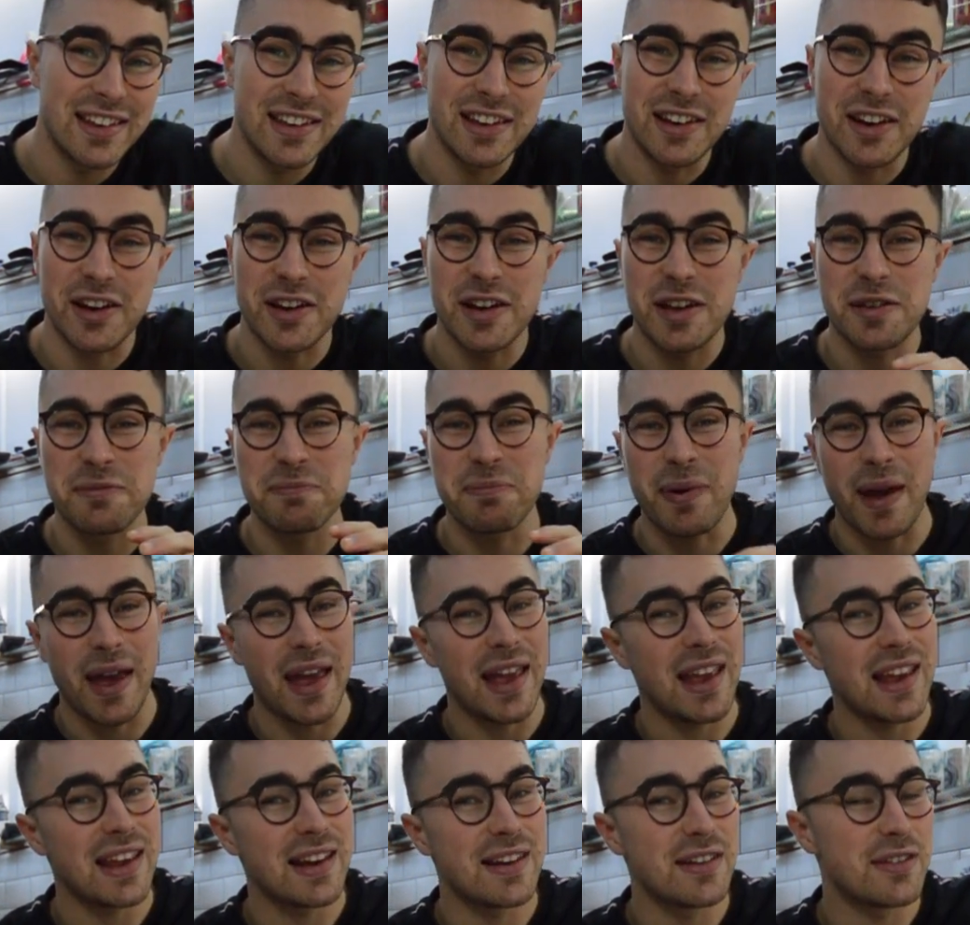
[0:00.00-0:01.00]
you know, in
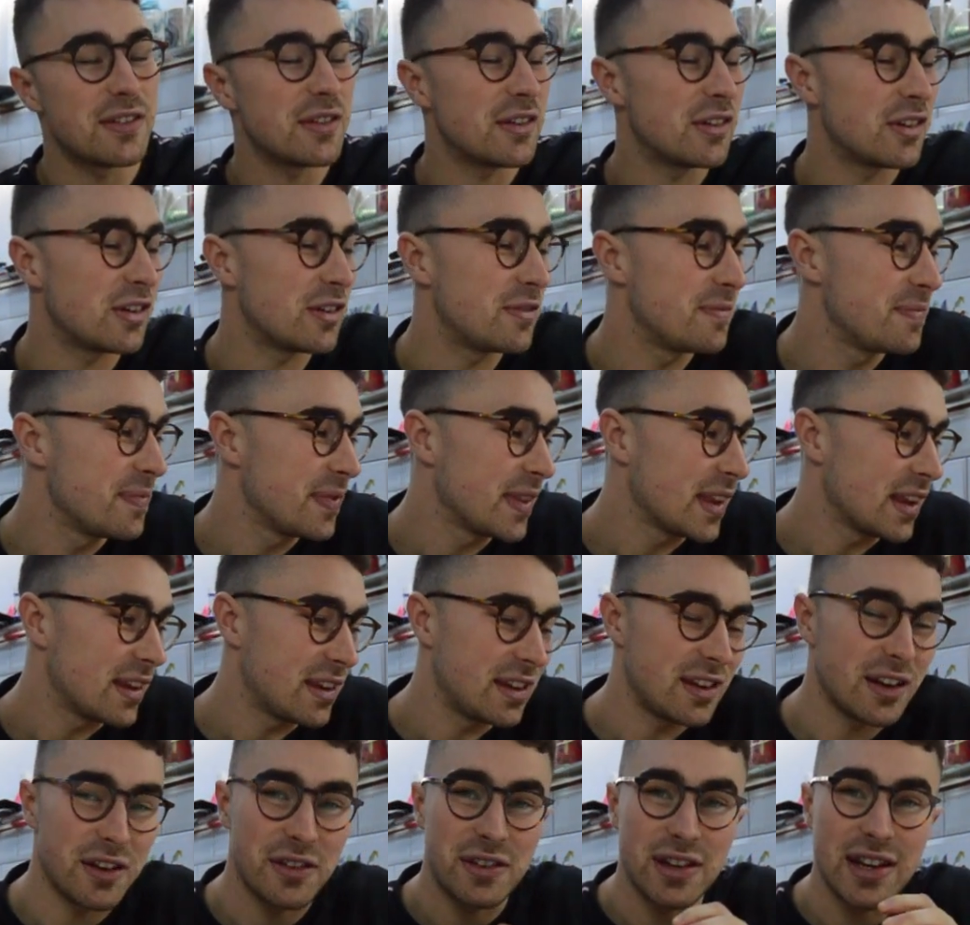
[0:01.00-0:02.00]
pain or,
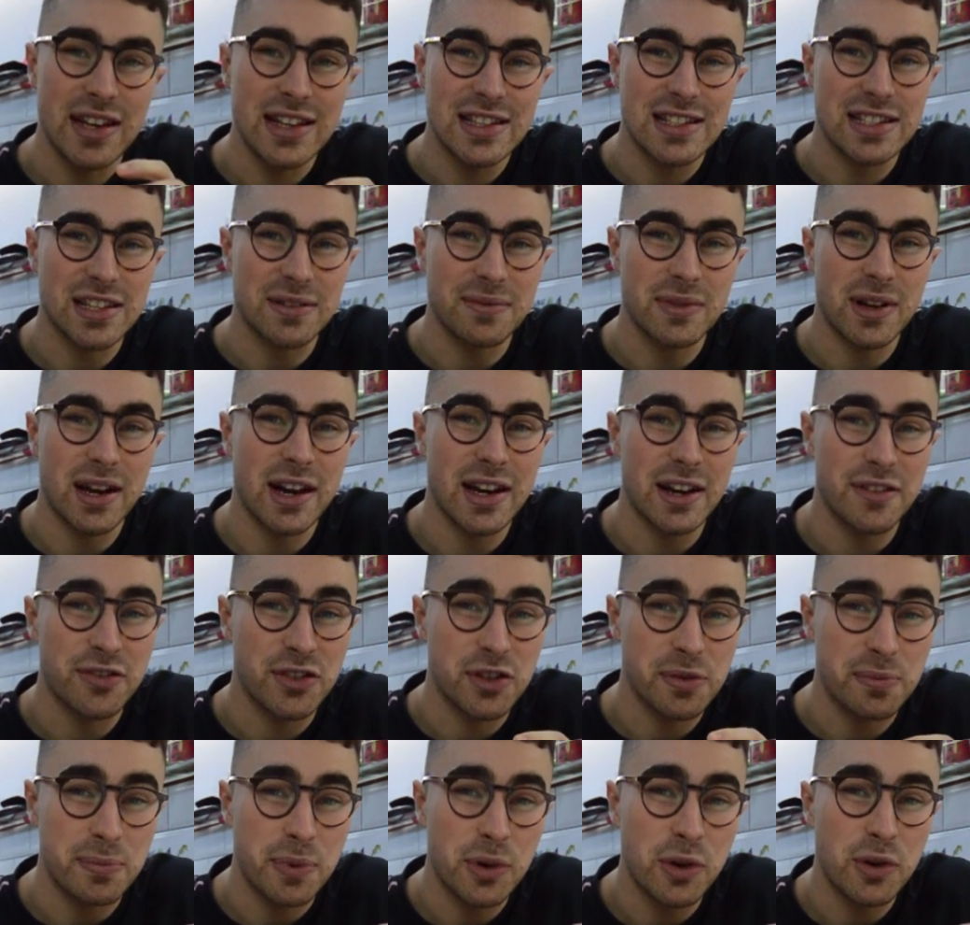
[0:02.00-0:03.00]
you know, needs some kind of
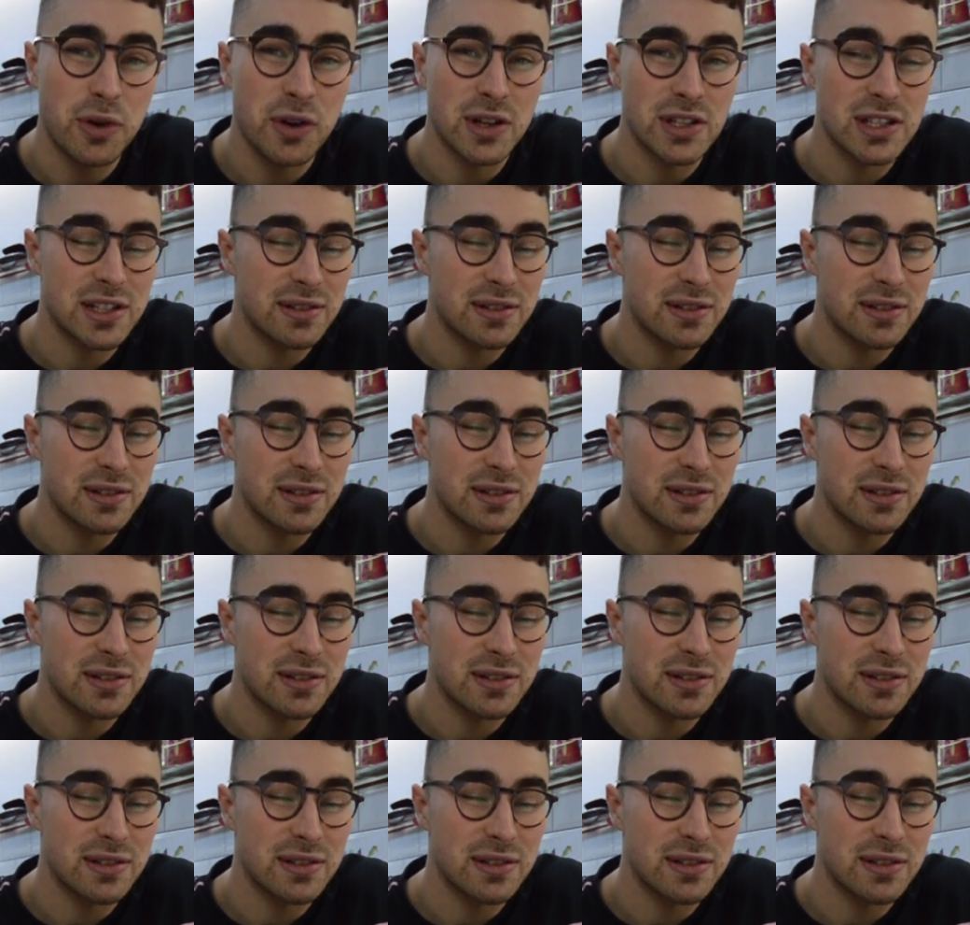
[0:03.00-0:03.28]
support.